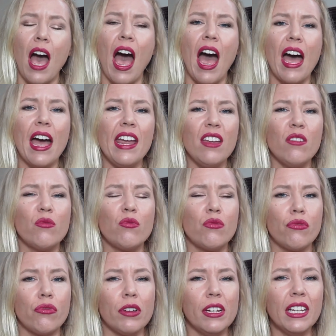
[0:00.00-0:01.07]
I
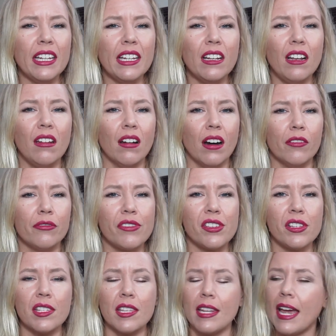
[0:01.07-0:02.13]
really love
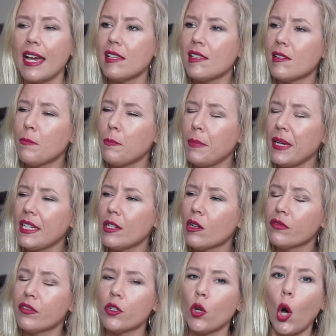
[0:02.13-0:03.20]
this. It has a bit
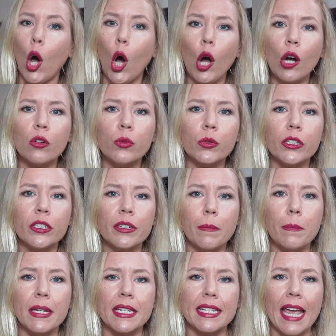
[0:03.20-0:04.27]
of an awkward
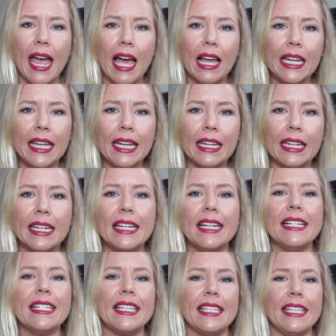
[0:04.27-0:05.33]
metallic
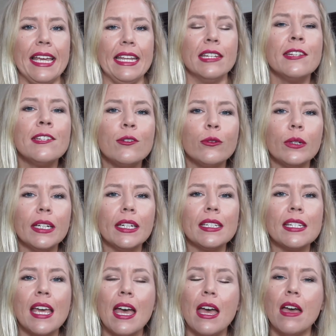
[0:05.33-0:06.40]
scent to
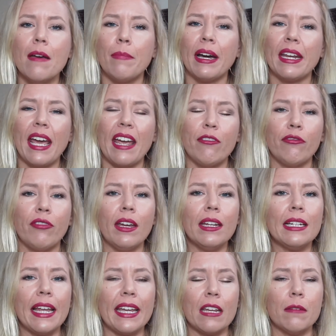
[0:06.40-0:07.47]
it, but I
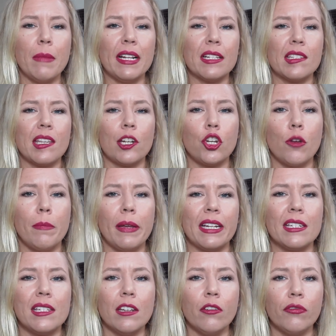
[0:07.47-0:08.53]
felt like it made such a
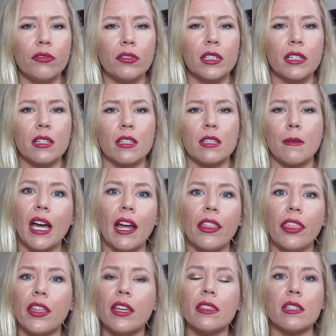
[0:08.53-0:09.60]
big difference. I
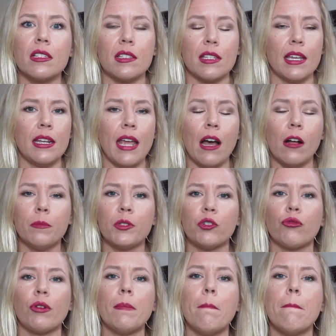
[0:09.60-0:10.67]
think this can help
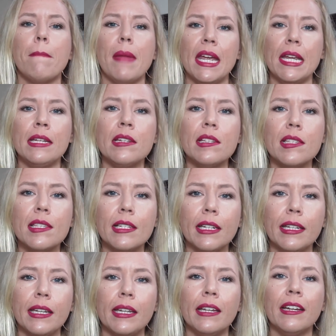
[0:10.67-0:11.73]

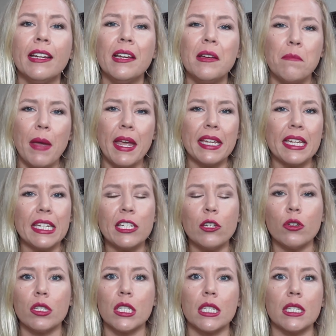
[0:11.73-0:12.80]
tremendously making
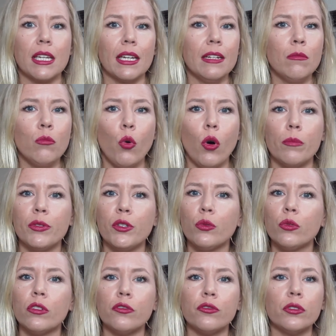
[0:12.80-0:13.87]
your skin more
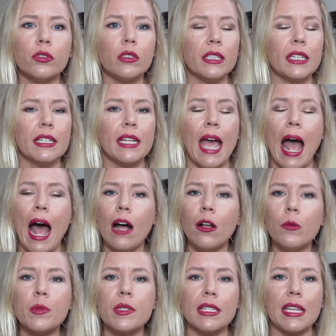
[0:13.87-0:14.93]
beautiful. It
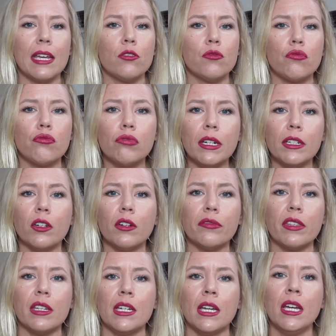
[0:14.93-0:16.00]
helps get rid
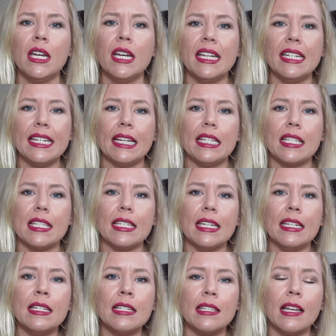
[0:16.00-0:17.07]
of the dead
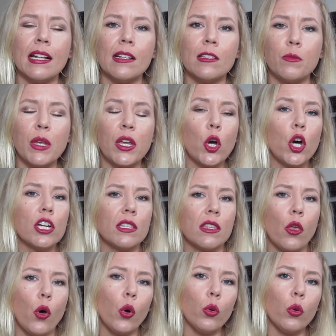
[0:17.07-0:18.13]
skin cells, because
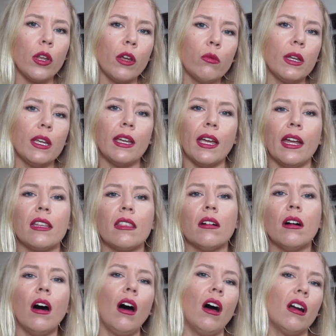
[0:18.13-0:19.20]
the older we get, the
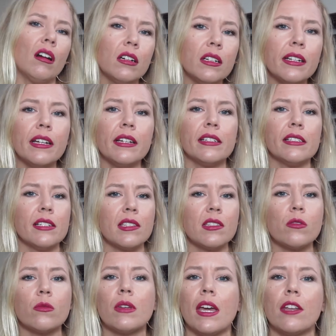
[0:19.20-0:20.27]
harder it is
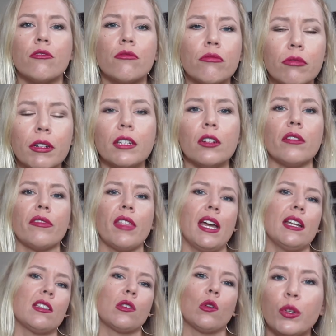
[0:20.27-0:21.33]
to get rid of
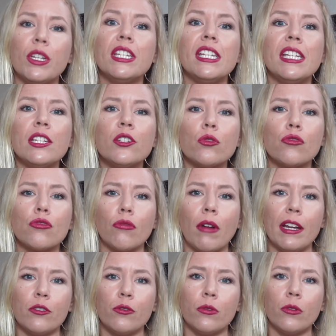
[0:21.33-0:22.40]
that. So we need to
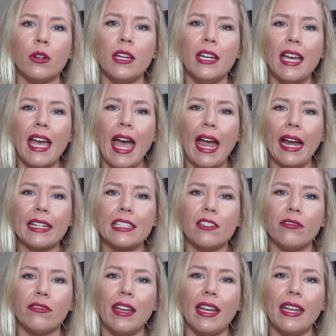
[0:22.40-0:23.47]
try to
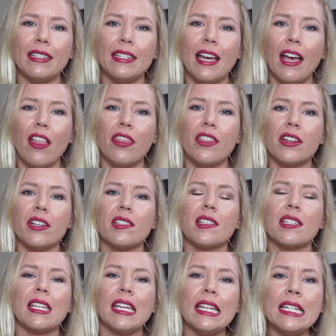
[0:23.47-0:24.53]
activate the
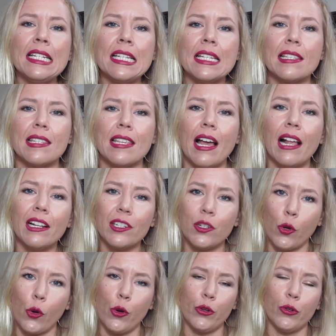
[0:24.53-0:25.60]
skin cell
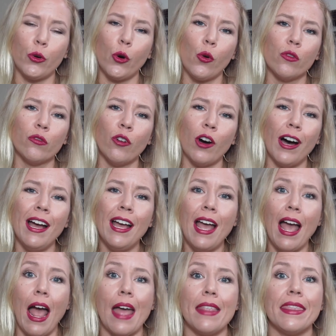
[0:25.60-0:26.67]
turnover,
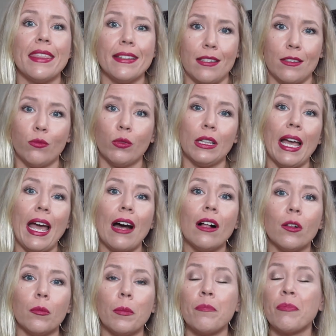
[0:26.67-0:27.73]
and this will
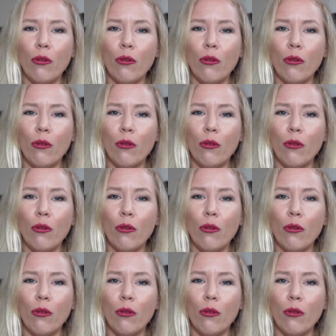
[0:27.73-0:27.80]
help.